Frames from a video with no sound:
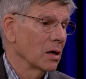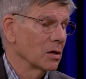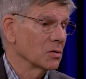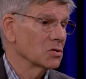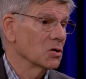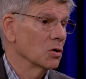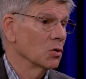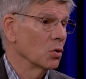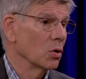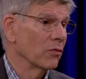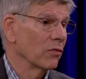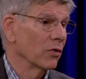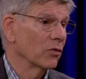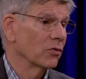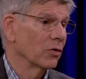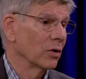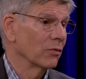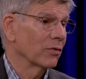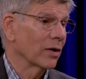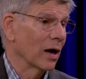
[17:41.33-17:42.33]
is the
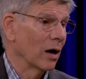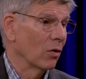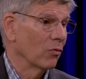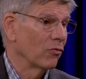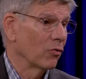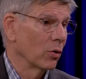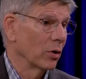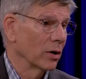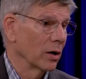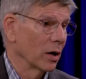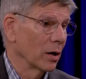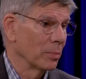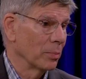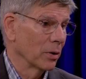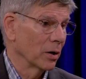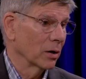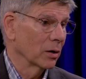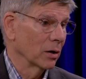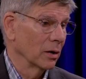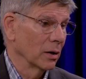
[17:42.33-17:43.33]
University of California at
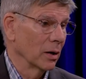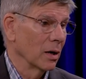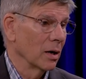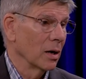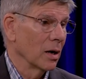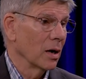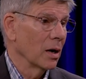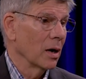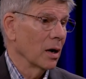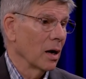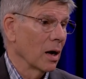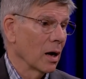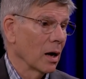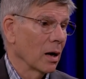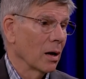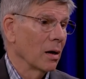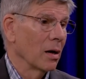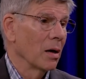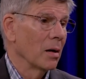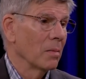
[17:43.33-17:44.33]
Berkeley.
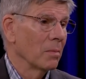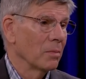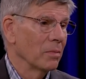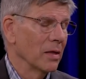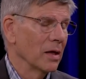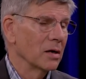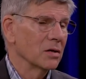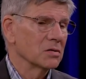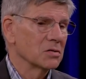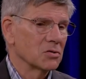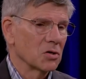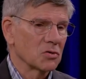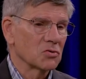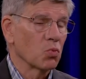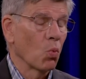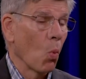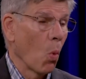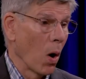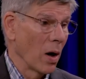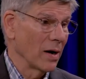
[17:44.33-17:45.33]
It is just
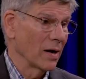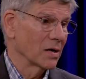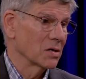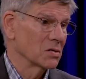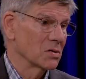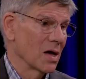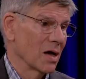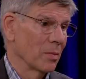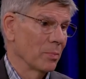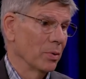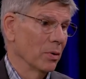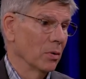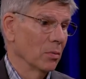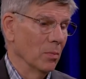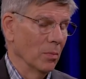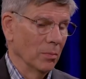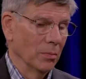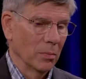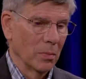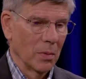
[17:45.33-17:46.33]
one example
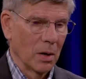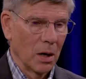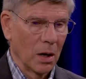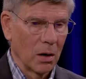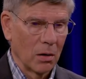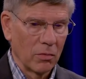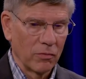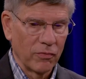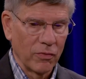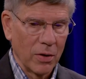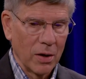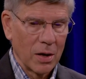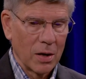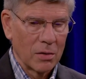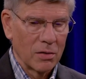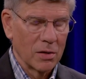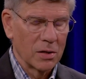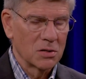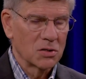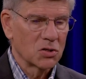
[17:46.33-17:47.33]
of
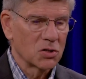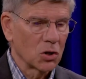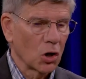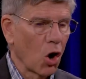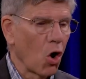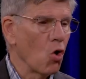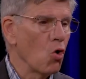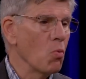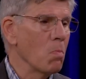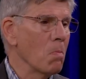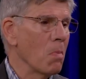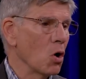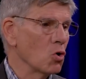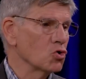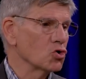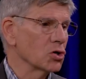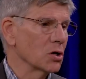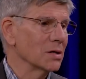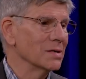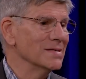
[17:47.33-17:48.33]
the slow
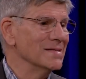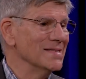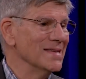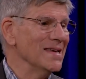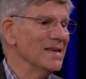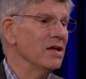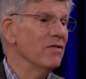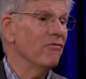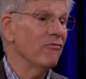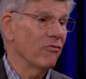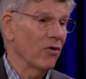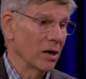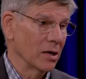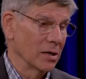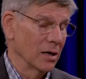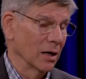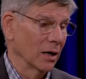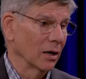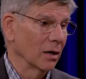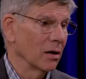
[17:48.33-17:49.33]
motion
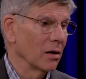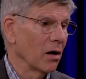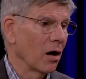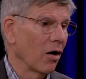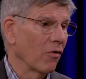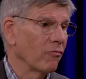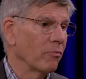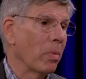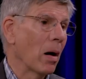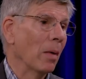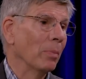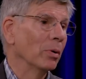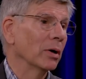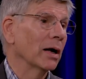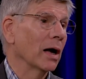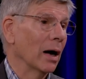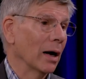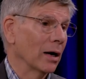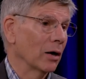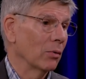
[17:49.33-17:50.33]
defunding of public
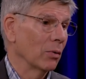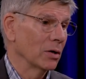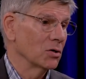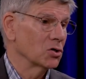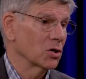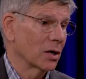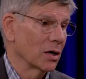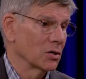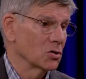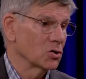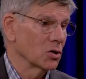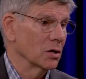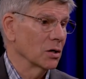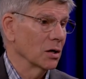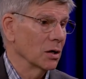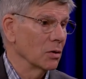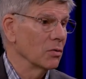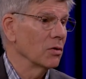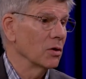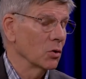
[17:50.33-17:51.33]
higher education
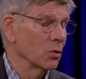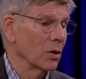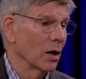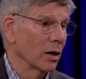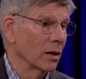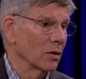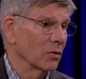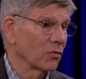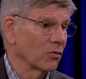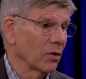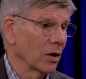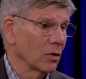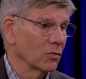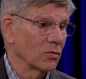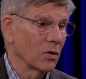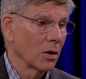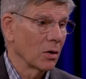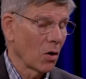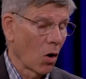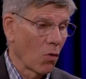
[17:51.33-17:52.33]
in the United States
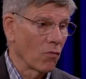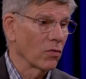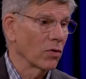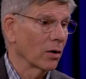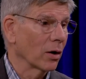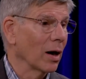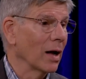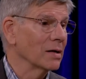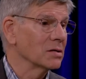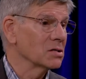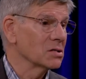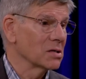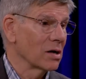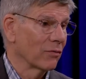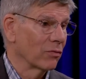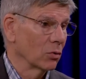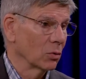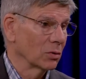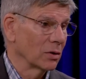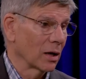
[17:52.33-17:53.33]
over the last
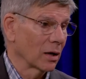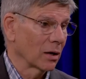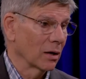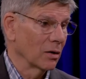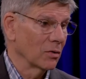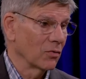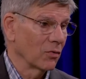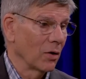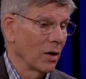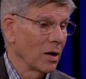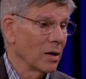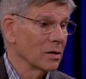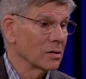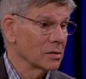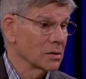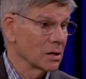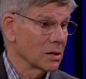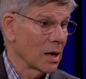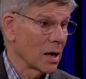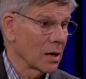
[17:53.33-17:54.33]
several decades.
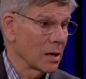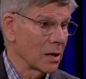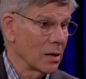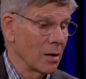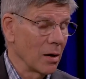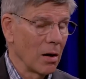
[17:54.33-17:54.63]
Today,